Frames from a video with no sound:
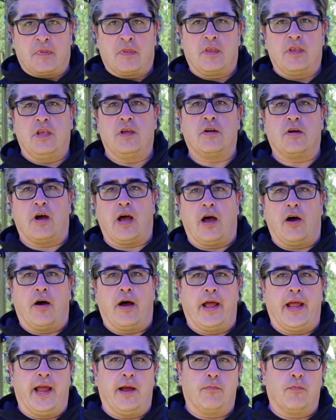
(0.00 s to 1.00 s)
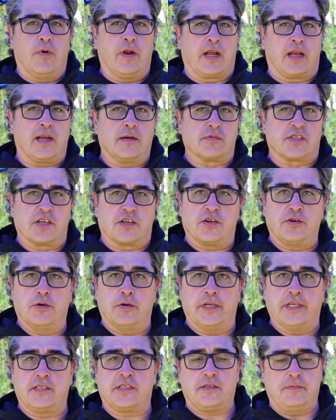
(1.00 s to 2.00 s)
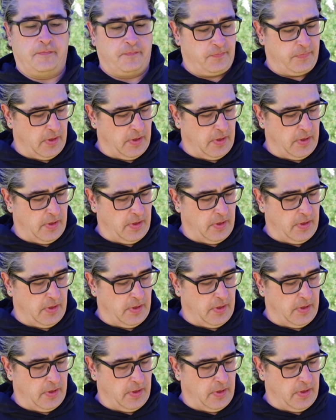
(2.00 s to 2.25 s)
You know how I am when it comes to cooeys.